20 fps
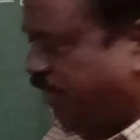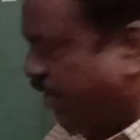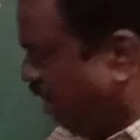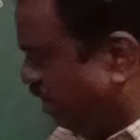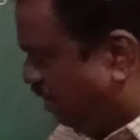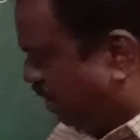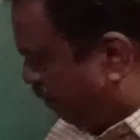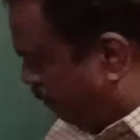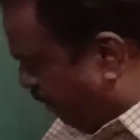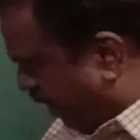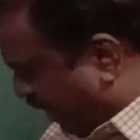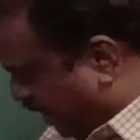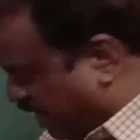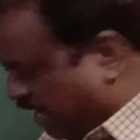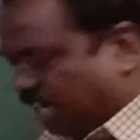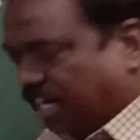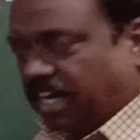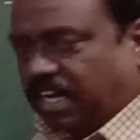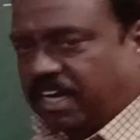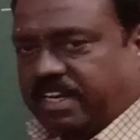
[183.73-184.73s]
It is a
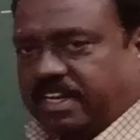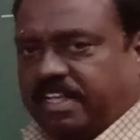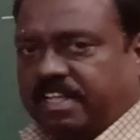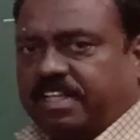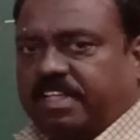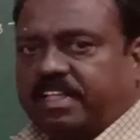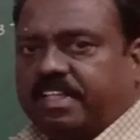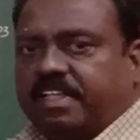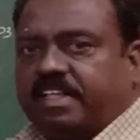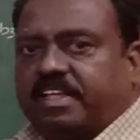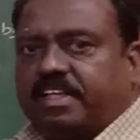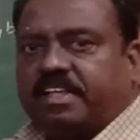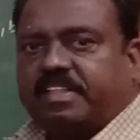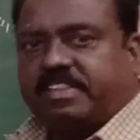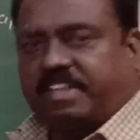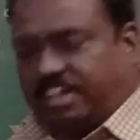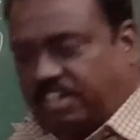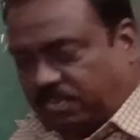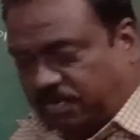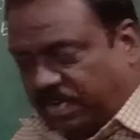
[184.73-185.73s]
vector.
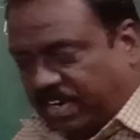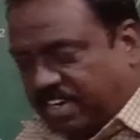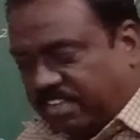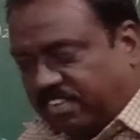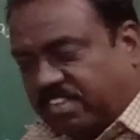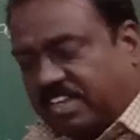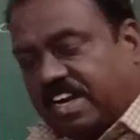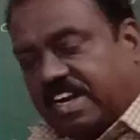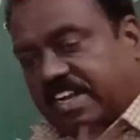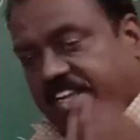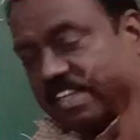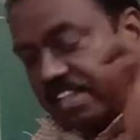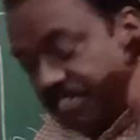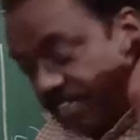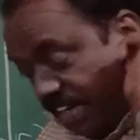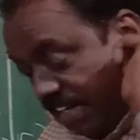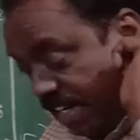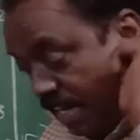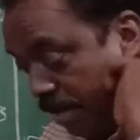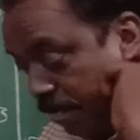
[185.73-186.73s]
That is why it is called as a
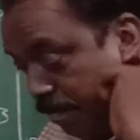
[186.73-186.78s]
vector